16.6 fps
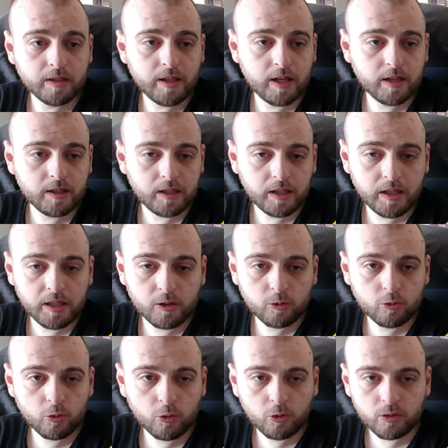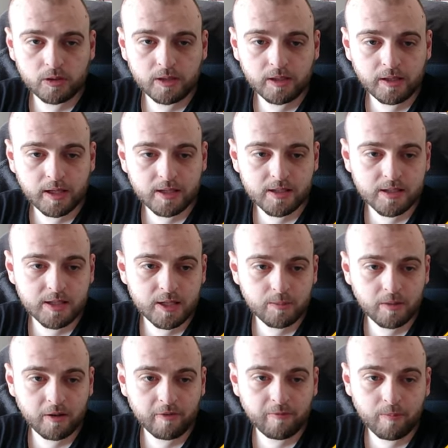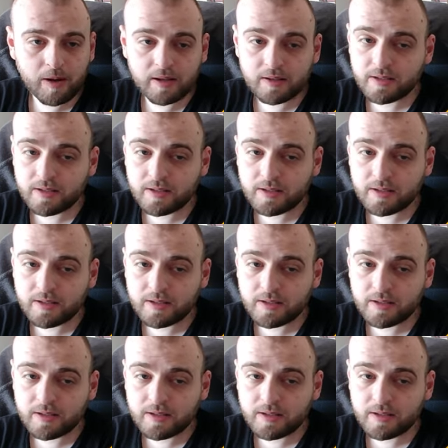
then into the next team of Man